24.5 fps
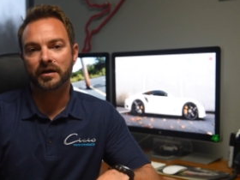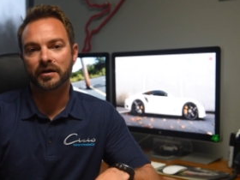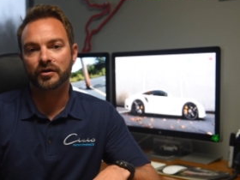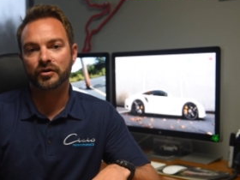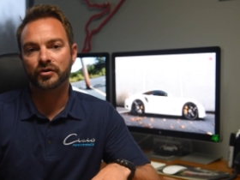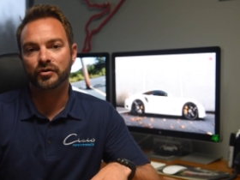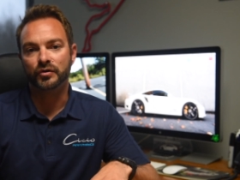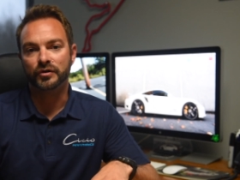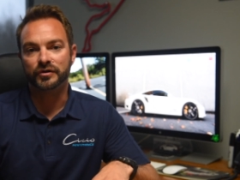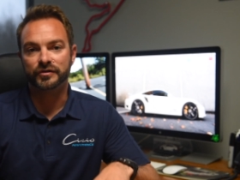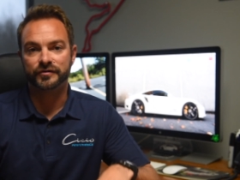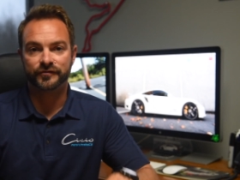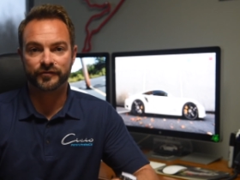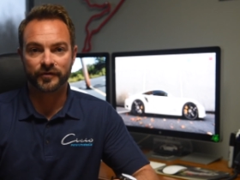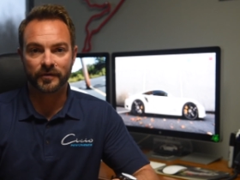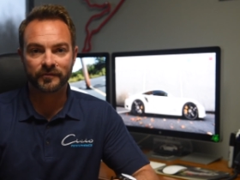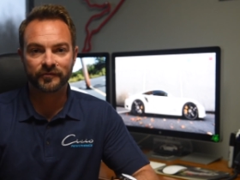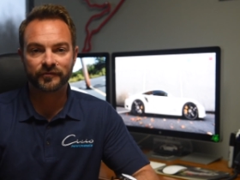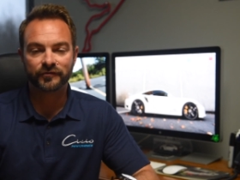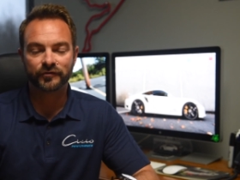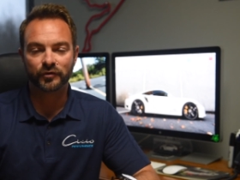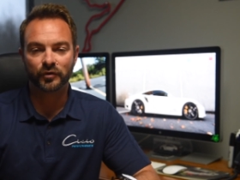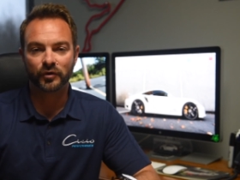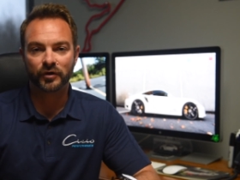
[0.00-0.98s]
who is
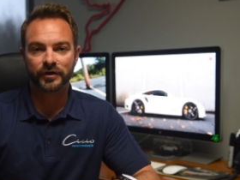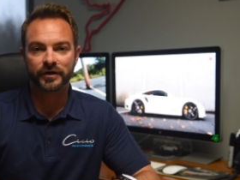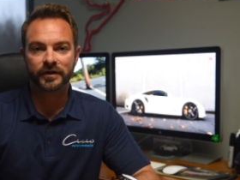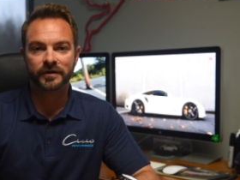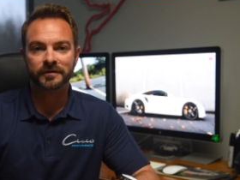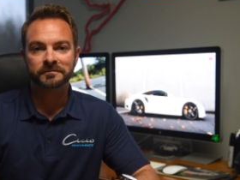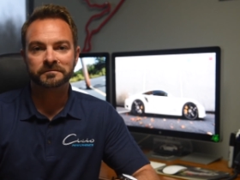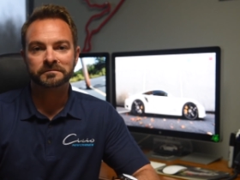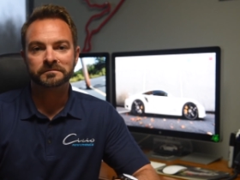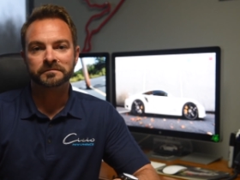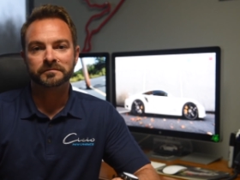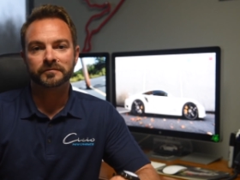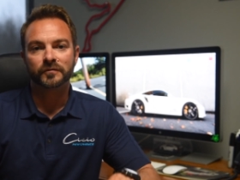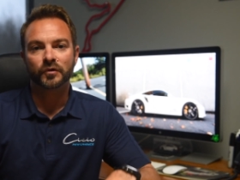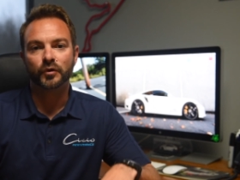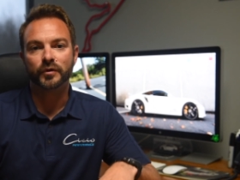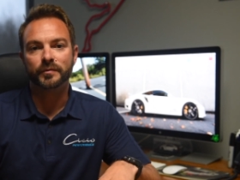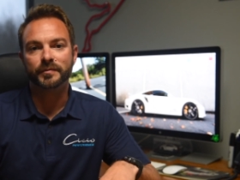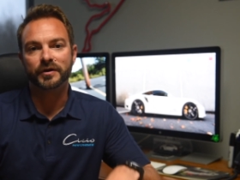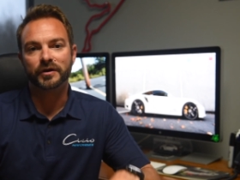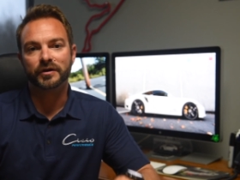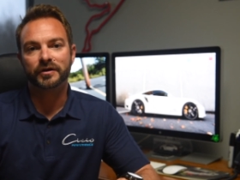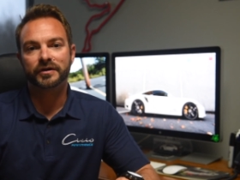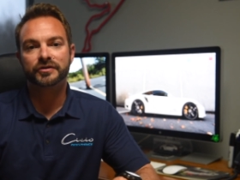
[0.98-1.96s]
from Florida. We
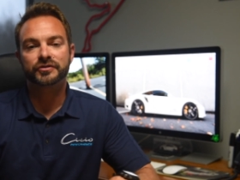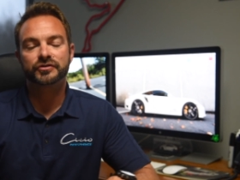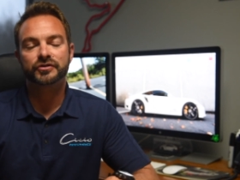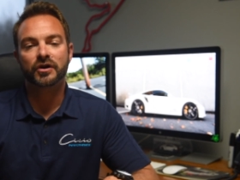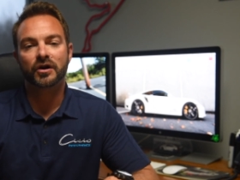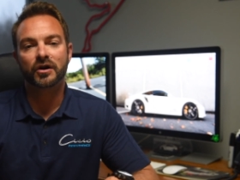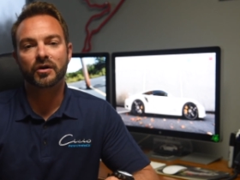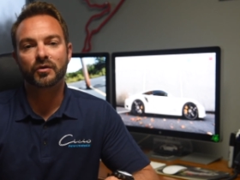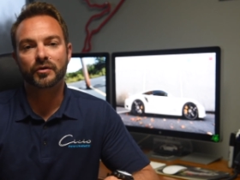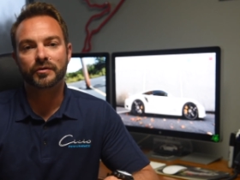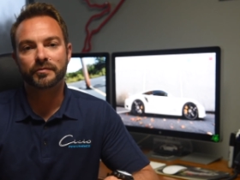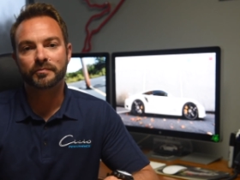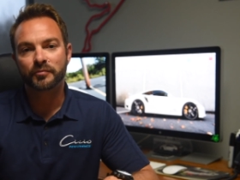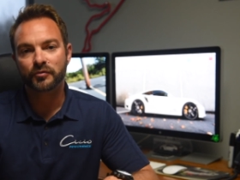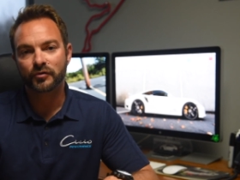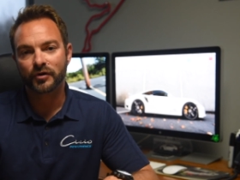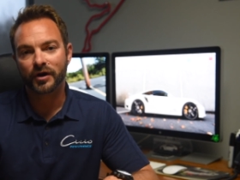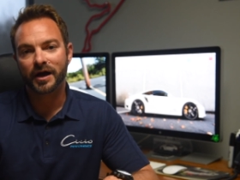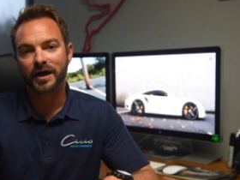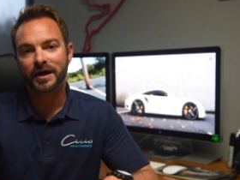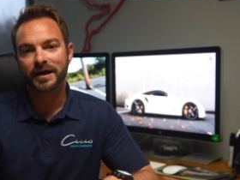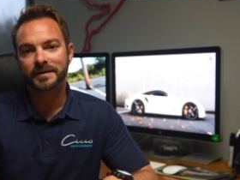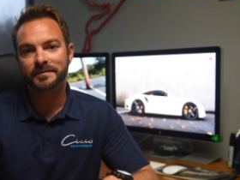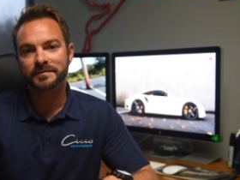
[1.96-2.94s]
built his car with
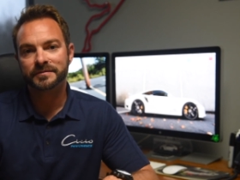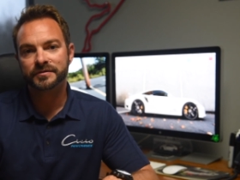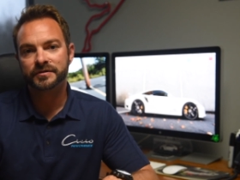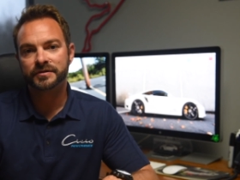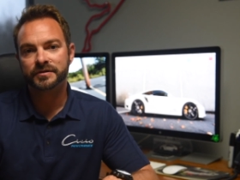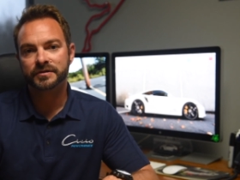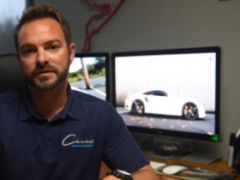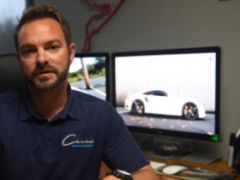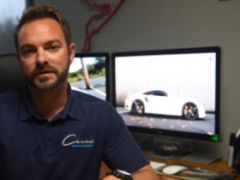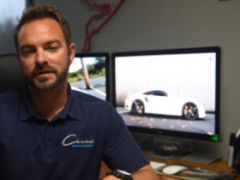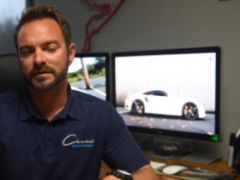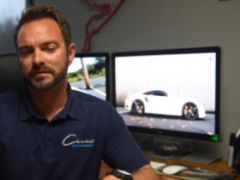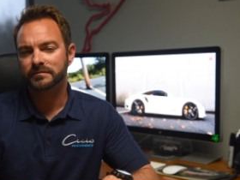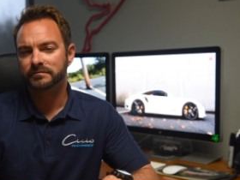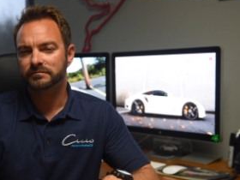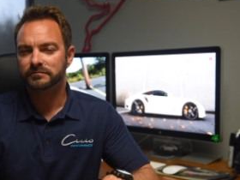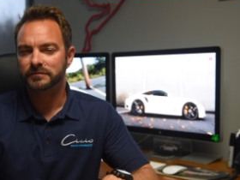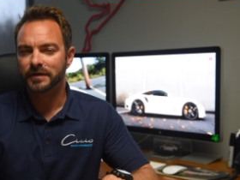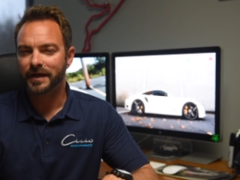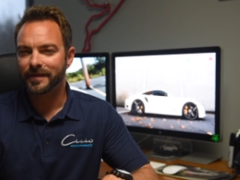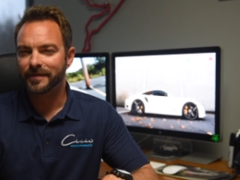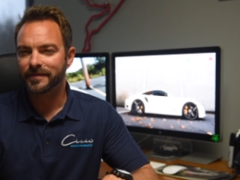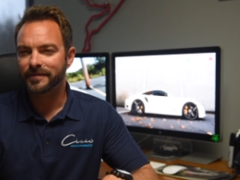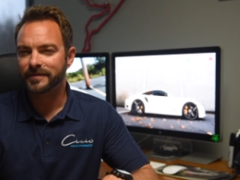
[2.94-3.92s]
primes,
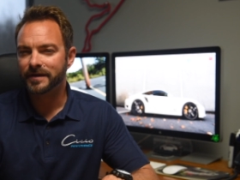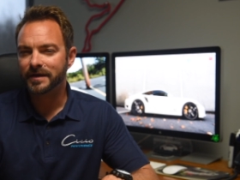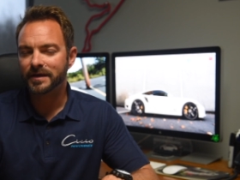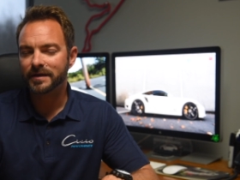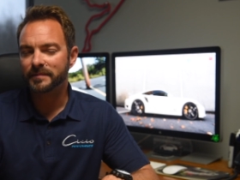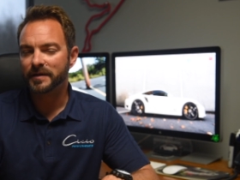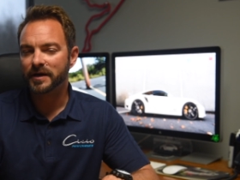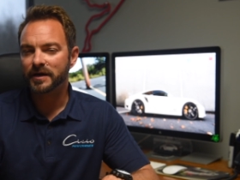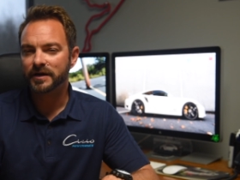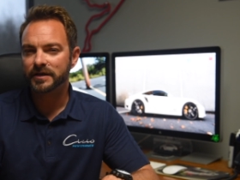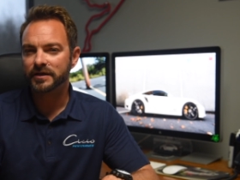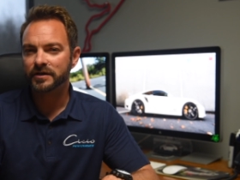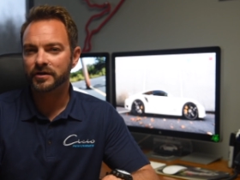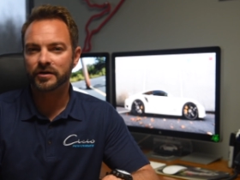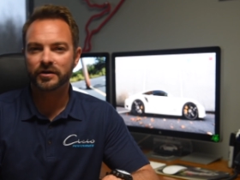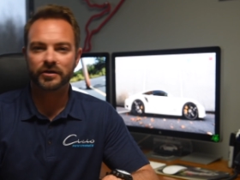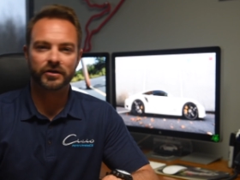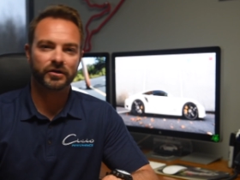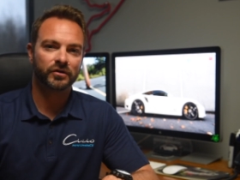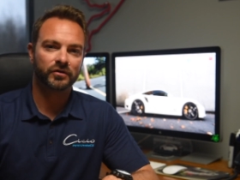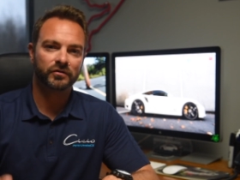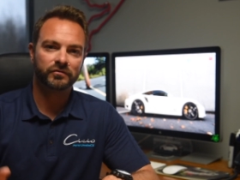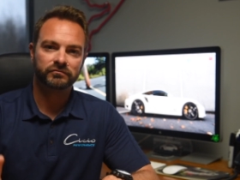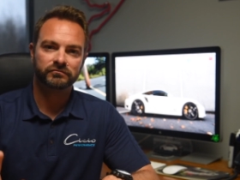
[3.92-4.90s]
I think about a year
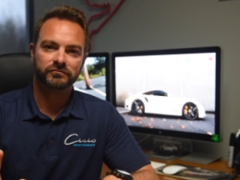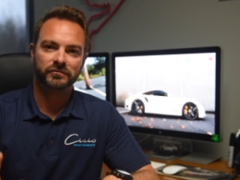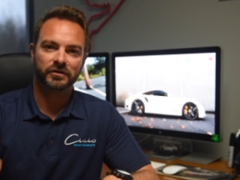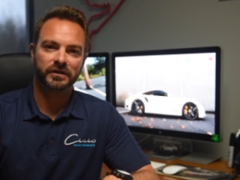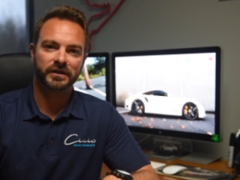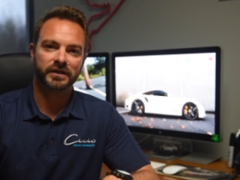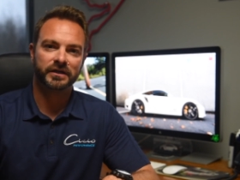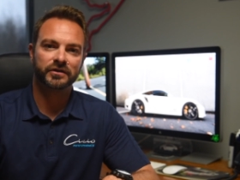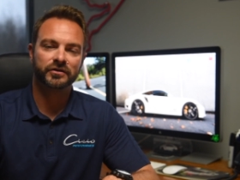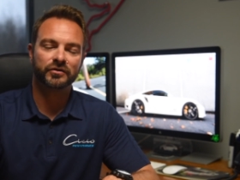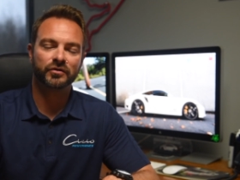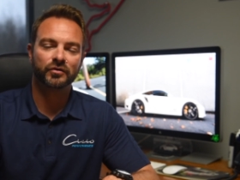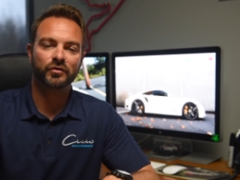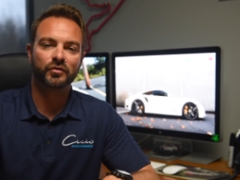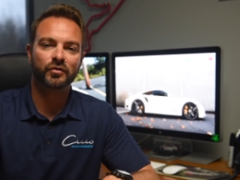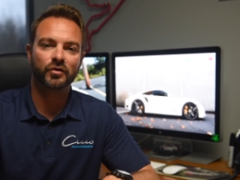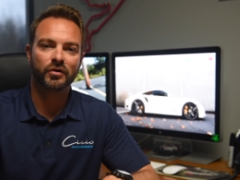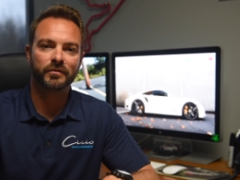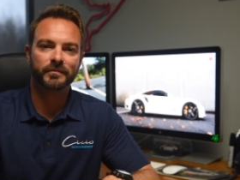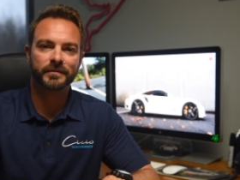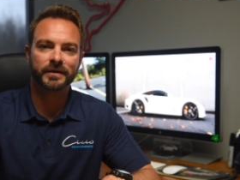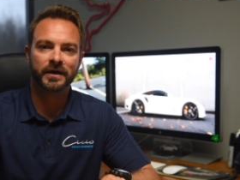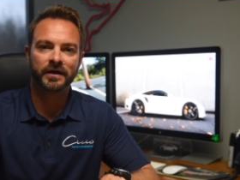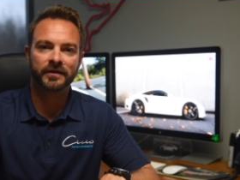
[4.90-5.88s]
ago. Again, don't
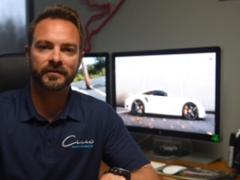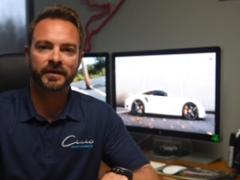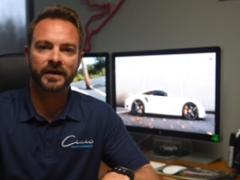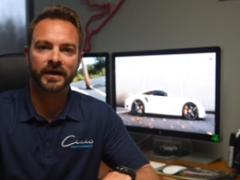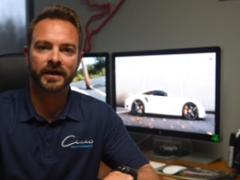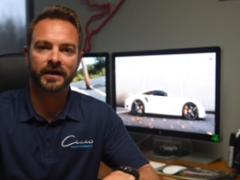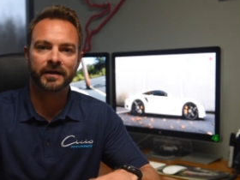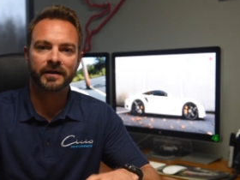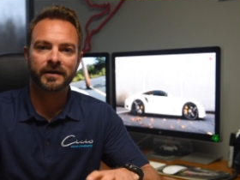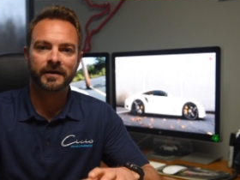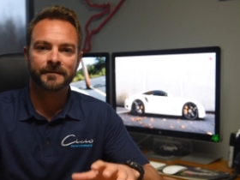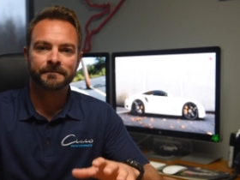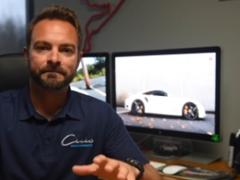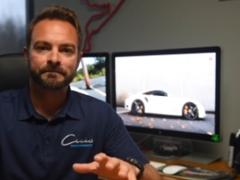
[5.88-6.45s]
quote me on that.